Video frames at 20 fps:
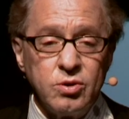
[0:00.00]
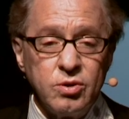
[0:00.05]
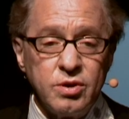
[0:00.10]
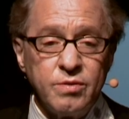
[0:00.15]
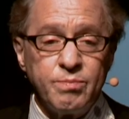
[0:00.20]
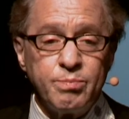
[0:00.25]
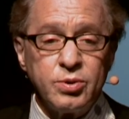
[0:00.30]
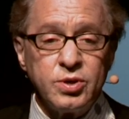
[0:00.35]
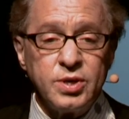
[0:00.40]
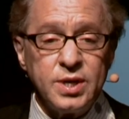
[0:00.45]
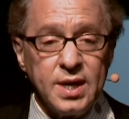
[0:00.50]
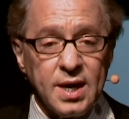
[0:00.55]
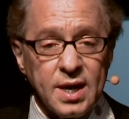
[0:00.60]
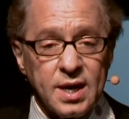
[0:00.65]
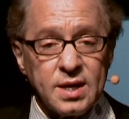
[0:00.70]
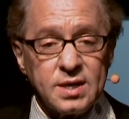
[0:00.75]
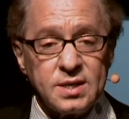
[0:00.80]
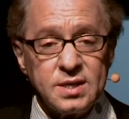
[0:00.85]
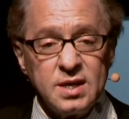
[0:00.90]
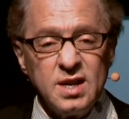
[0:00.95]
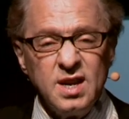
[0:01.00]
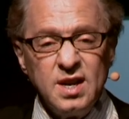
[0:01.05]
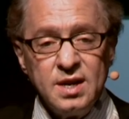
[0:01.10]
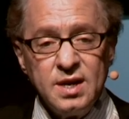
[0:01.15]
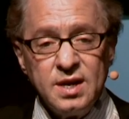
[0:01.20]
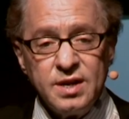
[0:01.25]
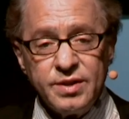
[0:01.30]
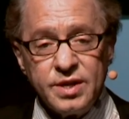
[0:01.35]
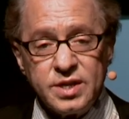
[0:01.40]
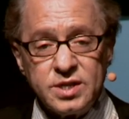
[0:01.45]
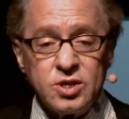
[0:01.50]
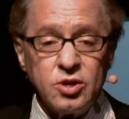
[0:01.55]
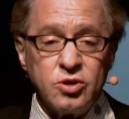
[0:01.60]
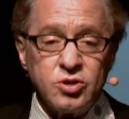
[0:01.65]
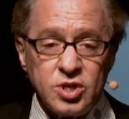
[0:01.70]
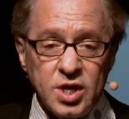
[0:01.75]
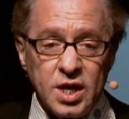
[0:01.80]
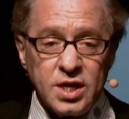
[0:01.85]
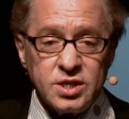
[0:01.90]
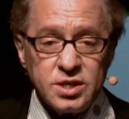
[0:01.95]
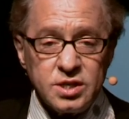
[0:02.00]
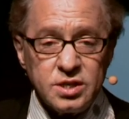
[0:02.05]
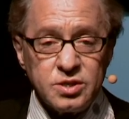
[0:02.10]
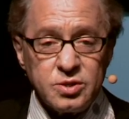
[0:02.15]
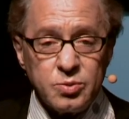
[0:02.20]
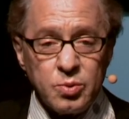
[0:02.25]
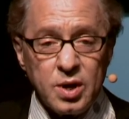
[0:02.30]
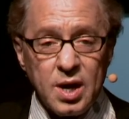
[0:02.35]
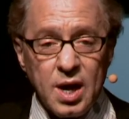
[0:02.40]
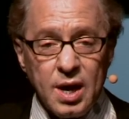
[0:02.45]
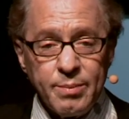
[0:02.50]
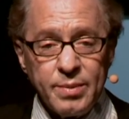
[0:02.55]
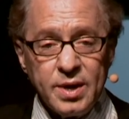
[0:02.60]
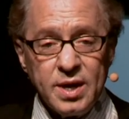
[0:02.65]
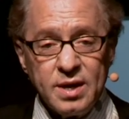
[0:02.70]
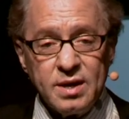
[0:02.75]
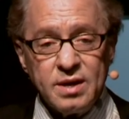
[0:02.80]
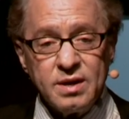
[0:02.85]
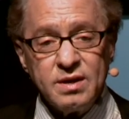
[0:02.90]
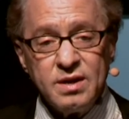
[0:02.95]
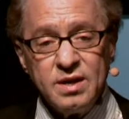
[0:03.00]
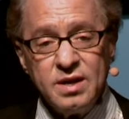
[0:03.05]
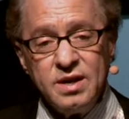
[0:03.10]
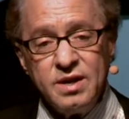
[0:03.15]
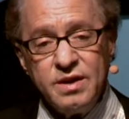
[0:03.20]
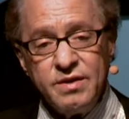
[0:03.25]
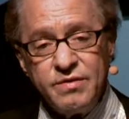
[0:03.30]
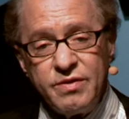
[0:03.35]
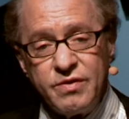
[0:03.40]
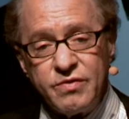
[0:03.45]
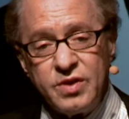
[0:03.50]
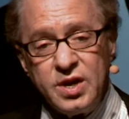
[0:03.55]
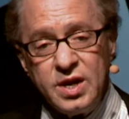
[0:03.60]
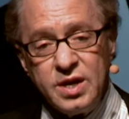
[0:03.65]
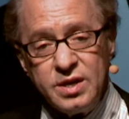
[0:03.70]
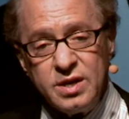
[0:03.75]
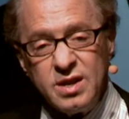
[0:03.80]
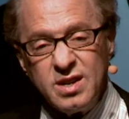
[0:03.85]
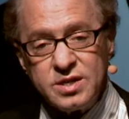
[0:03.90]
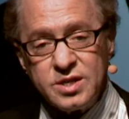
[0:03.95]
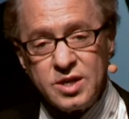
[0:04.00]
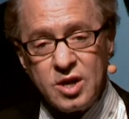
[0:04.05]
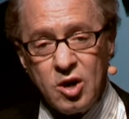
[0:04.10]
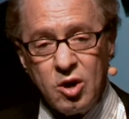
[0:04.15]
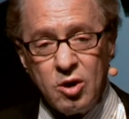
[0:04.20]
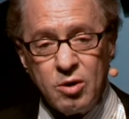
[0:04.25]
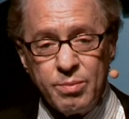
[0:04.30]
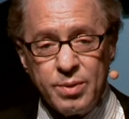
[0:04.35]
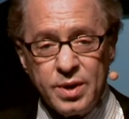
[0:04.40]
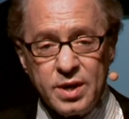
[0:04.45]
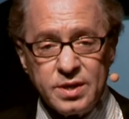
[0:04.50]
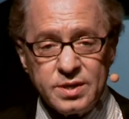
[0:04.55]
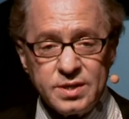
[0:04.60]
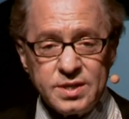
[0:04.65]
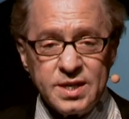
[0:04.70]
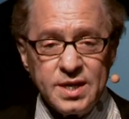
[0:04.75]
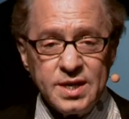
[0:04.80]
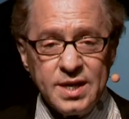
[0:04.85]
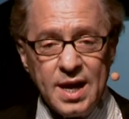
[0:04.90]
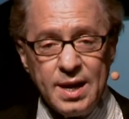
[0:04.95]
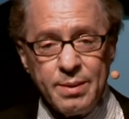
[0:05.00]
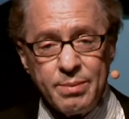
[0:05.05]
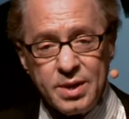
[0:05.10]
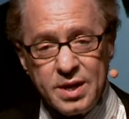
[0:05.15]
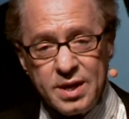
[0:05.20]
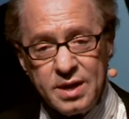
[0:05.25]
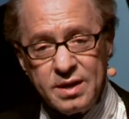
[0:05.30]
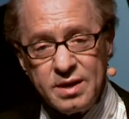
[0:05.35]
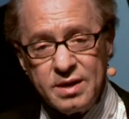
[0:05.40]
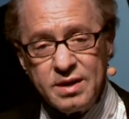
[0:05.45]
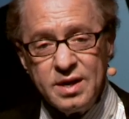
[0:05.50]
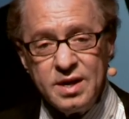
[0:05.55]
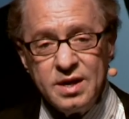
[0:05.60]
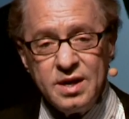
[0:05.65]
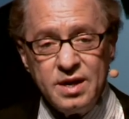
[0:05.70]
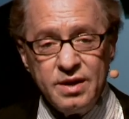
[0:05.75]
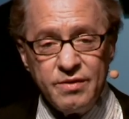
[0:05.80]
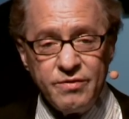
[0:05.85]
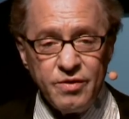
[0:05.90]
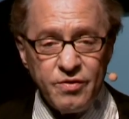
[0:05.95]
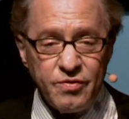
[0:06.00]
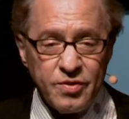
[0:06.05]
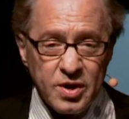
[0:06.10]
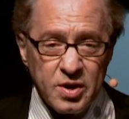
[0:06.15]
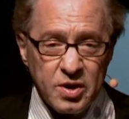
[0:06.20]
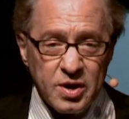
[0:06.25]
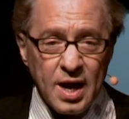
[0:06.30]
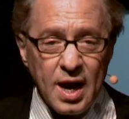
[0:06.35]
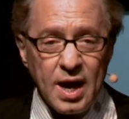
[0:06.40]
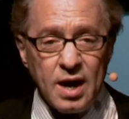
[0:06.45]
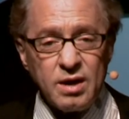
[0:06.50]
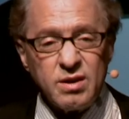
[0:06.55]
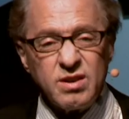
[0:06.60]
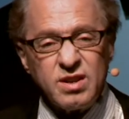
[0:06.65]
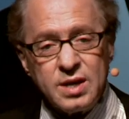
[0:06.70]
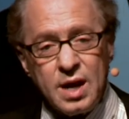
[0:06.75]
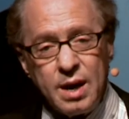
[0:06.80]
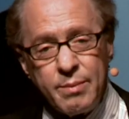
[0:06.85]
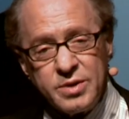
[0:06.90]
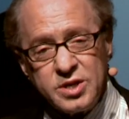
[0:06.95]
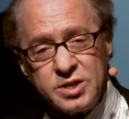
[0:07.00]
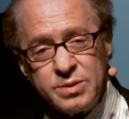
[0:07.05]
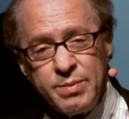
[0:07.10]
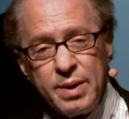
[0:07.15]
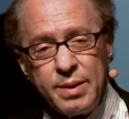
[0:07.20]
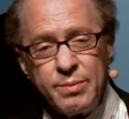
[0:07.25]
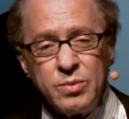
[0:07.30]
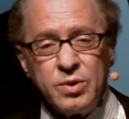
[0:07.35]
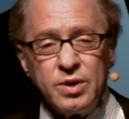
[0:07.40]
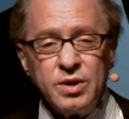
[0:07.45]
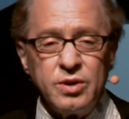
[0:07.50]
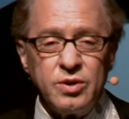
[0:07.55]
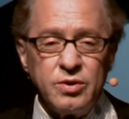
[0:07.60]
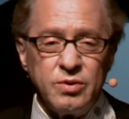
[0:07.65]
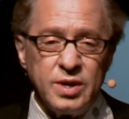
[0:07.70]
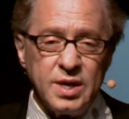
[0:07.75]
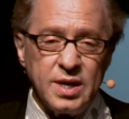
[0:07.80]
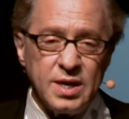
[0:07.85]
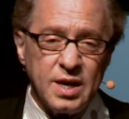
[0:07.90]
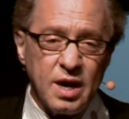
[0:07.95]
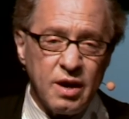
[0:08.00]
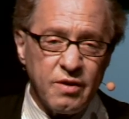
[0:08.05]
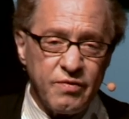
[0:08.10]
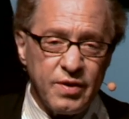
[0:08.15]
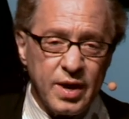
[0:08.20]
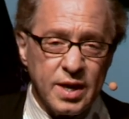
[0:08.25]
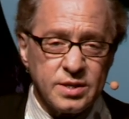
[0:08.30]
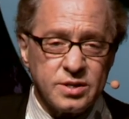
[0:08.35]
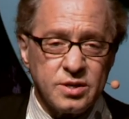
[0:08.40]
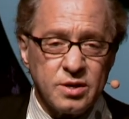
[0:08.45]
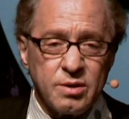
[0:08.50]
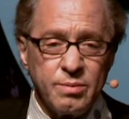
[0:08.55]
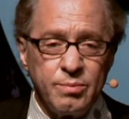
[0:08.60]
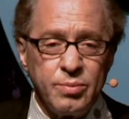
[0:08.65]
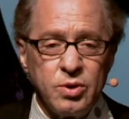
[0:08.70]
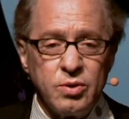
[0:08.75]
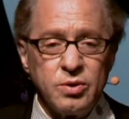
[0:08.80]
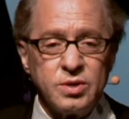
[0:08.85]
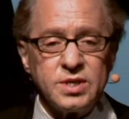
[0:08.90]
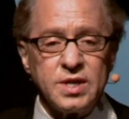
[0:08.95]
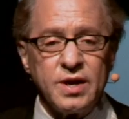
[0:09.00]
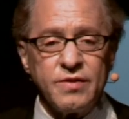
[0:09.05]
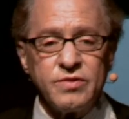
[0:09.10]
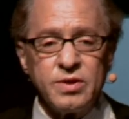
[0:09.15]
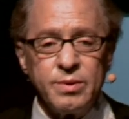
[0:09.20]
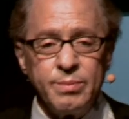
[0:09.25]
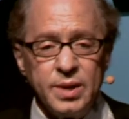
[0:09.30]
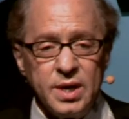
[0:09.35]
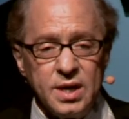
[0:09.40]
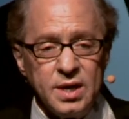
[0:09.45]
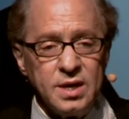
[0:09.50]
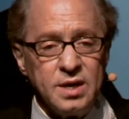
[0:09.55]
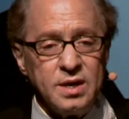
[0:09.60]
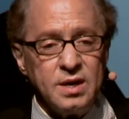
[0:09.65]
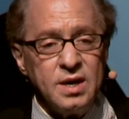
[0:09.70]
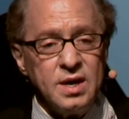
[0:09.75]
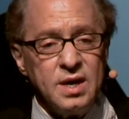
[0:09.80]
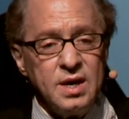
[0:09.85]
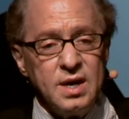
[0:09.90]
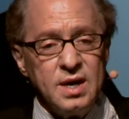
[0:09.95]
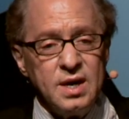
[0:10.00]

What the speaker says: could predict that search engines were coming 15 years ago because the enabling, if you figured out how much memory do you need, how fast your computers have to be,